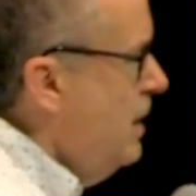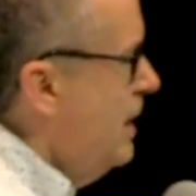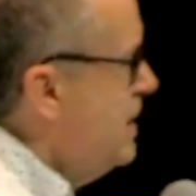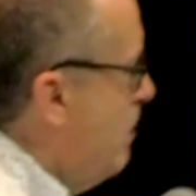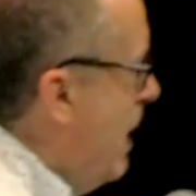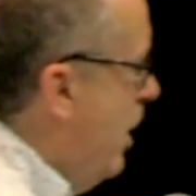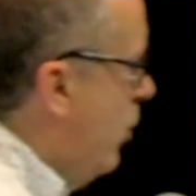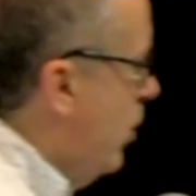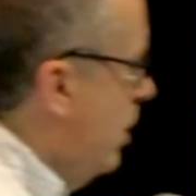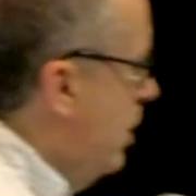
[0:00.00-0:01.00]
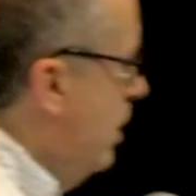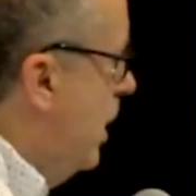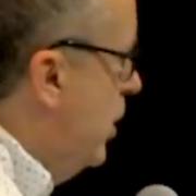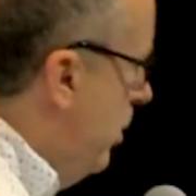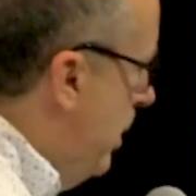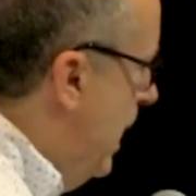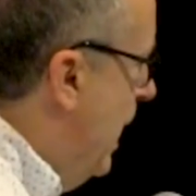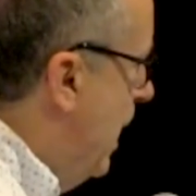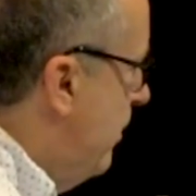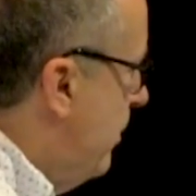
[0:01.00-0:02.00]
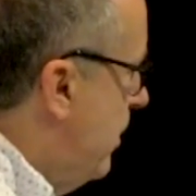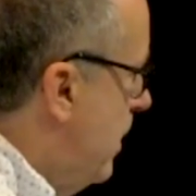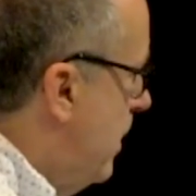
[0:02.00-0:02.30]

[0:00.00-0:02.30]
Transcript: His power on your behalf.